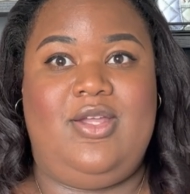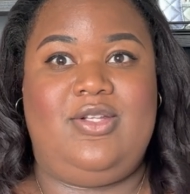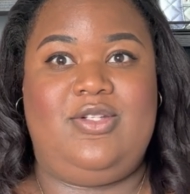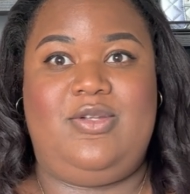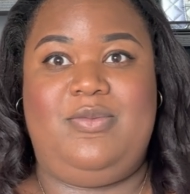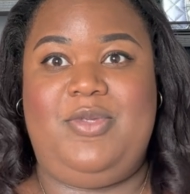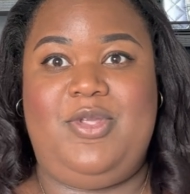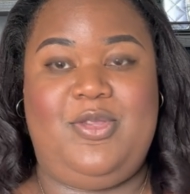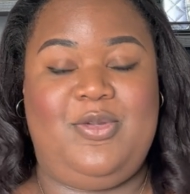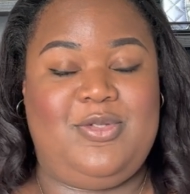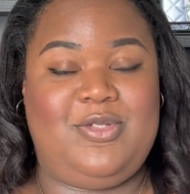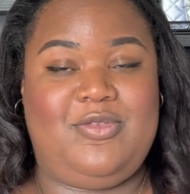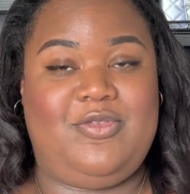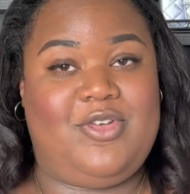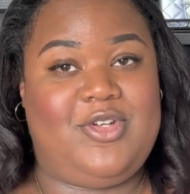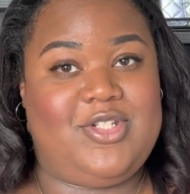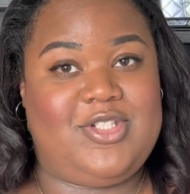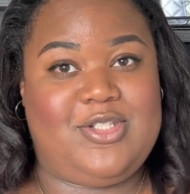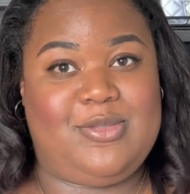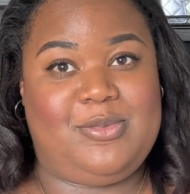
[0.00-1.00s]
To me, those are
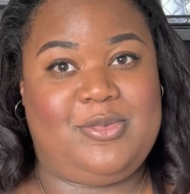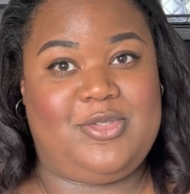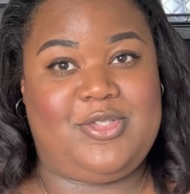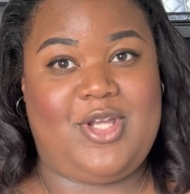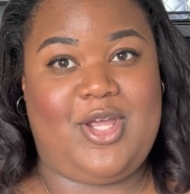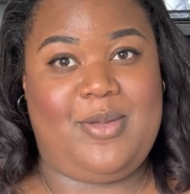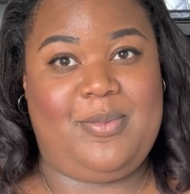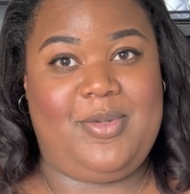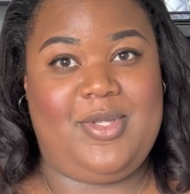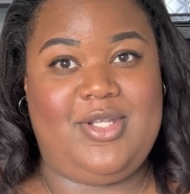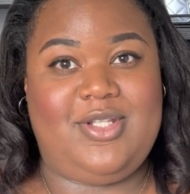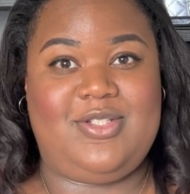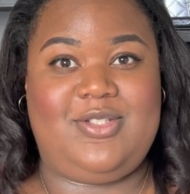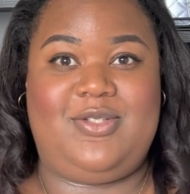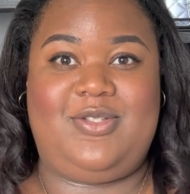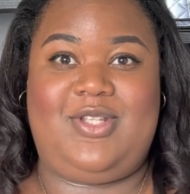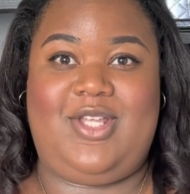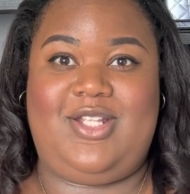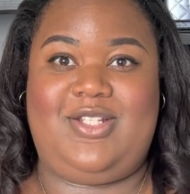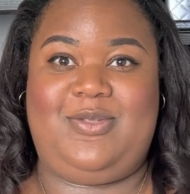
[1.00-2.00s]
very similar topics,
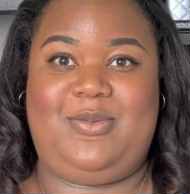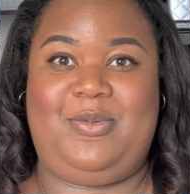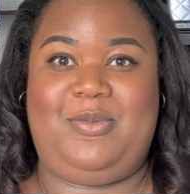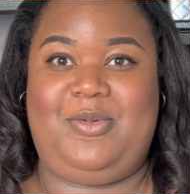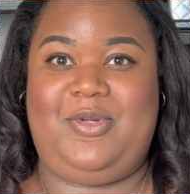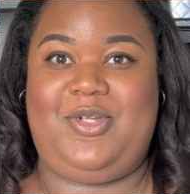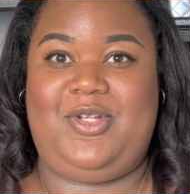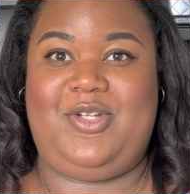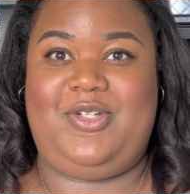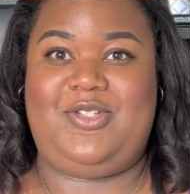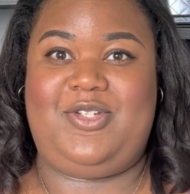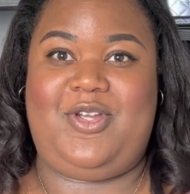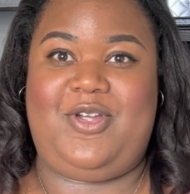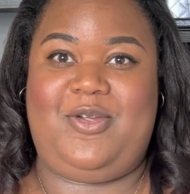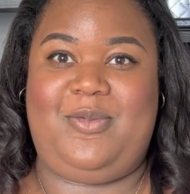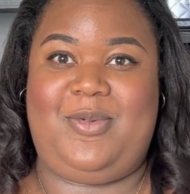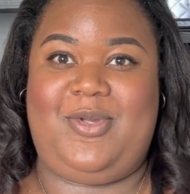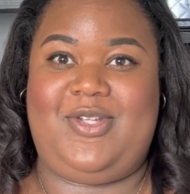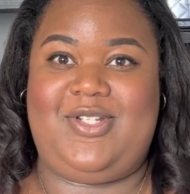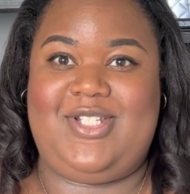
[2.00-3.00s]
so that's what we're going to
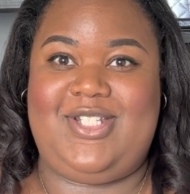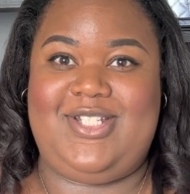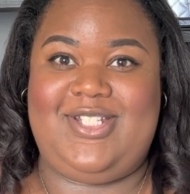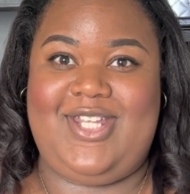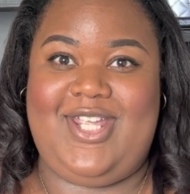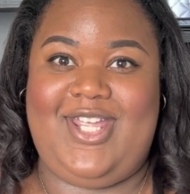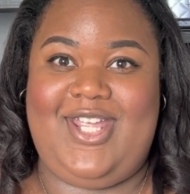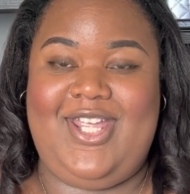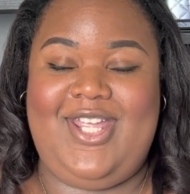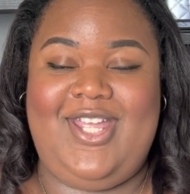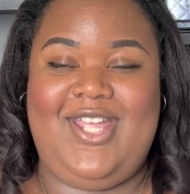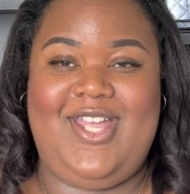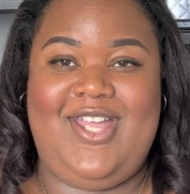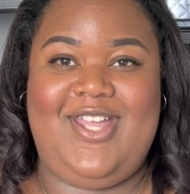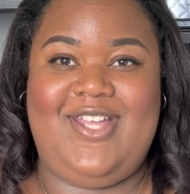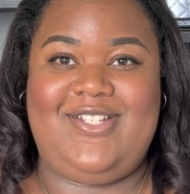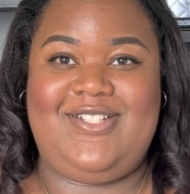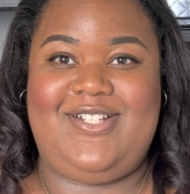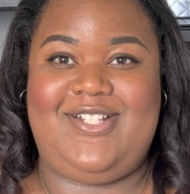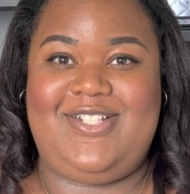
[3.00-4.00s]
talk about today.
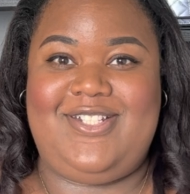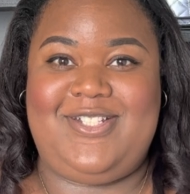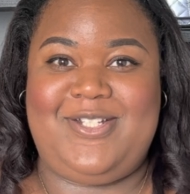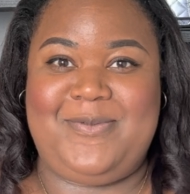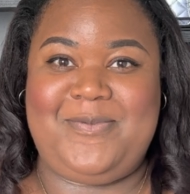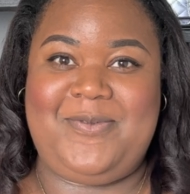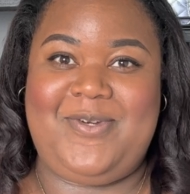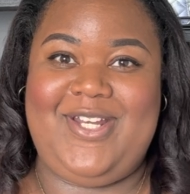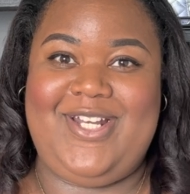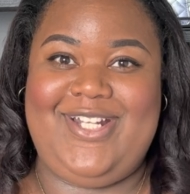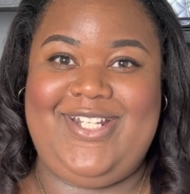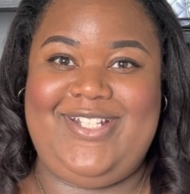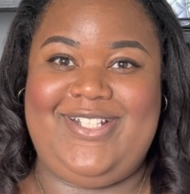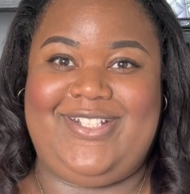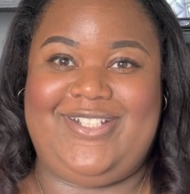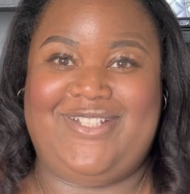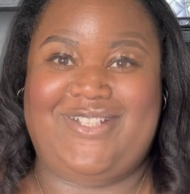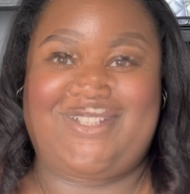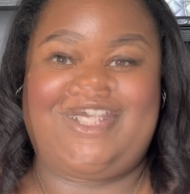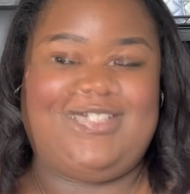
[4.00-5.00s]
So let's jump right in.
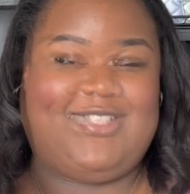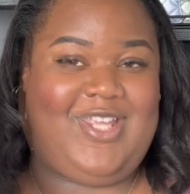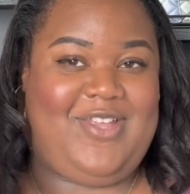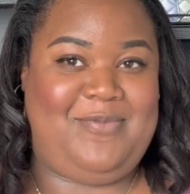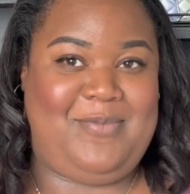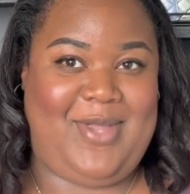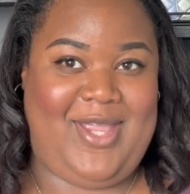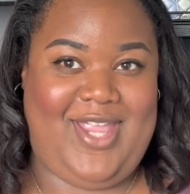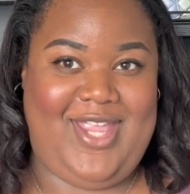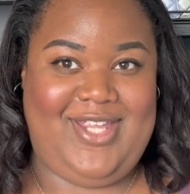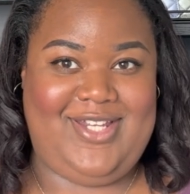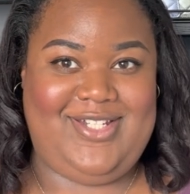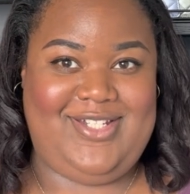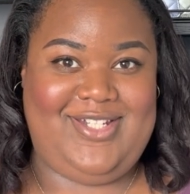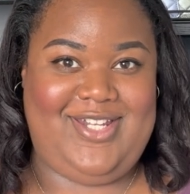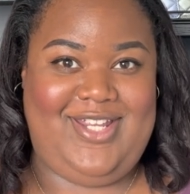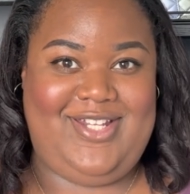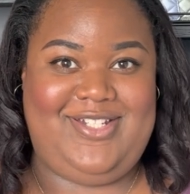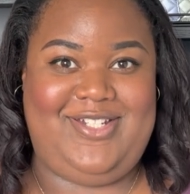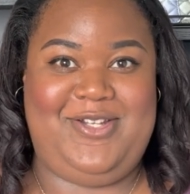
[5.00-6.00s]
Just have my handy
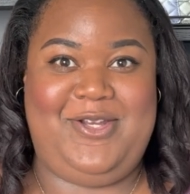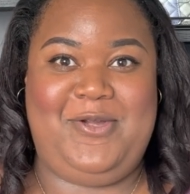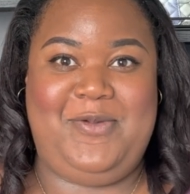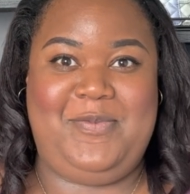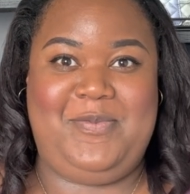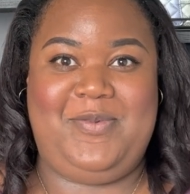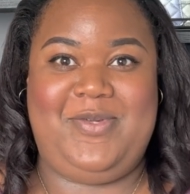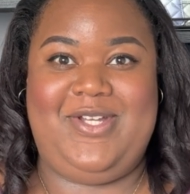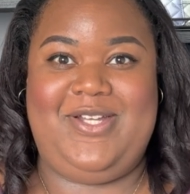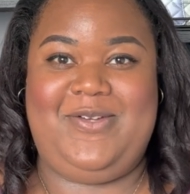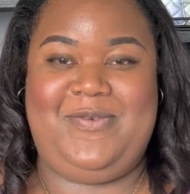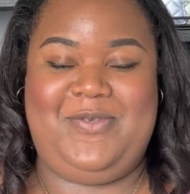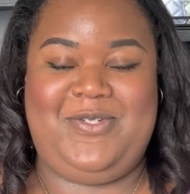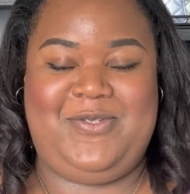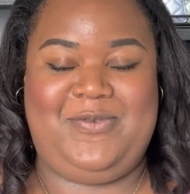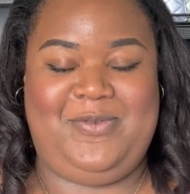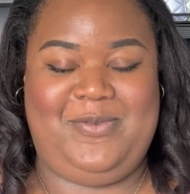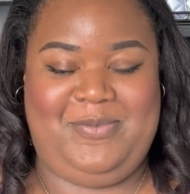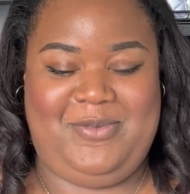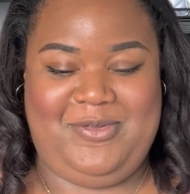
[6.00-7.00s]
dandy notebook,
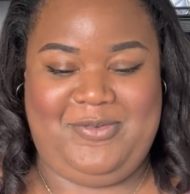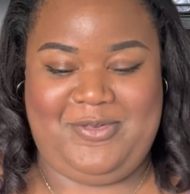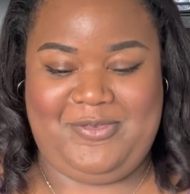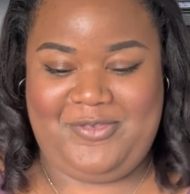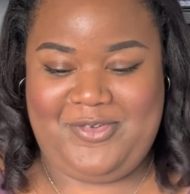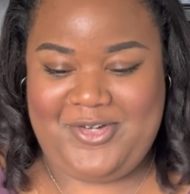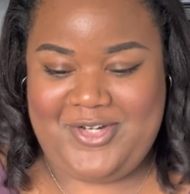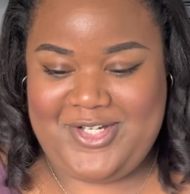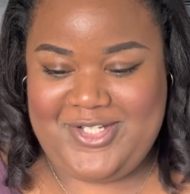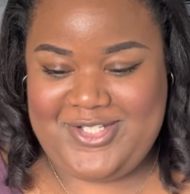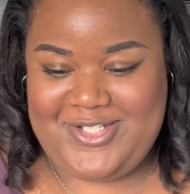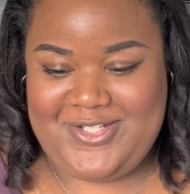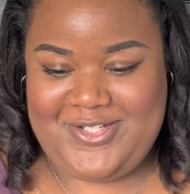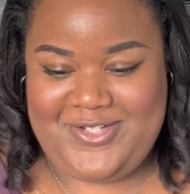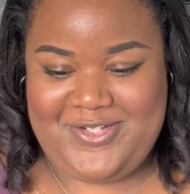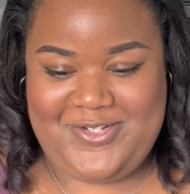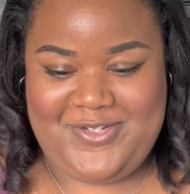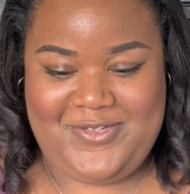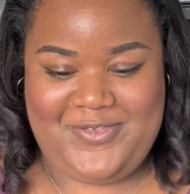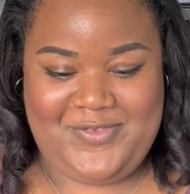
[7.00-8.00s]
which we'll be referring
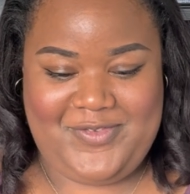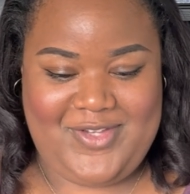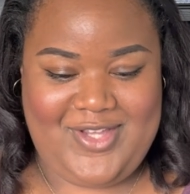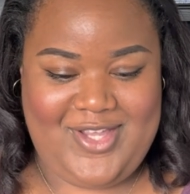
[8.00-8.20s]
to.